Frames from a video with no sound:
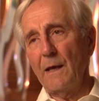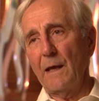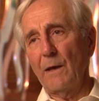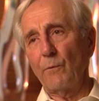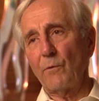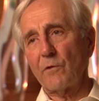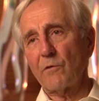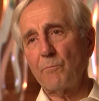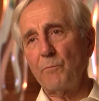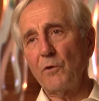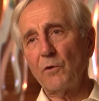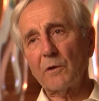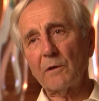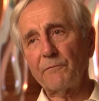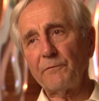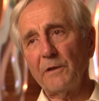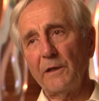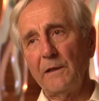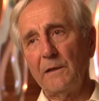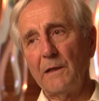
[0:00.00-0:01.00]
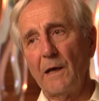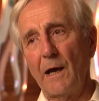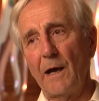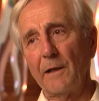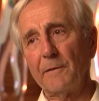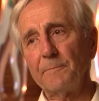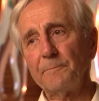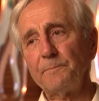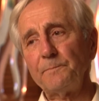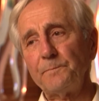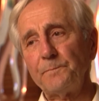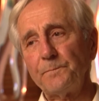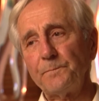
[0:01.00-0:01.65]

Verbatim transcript: It was beautifully done.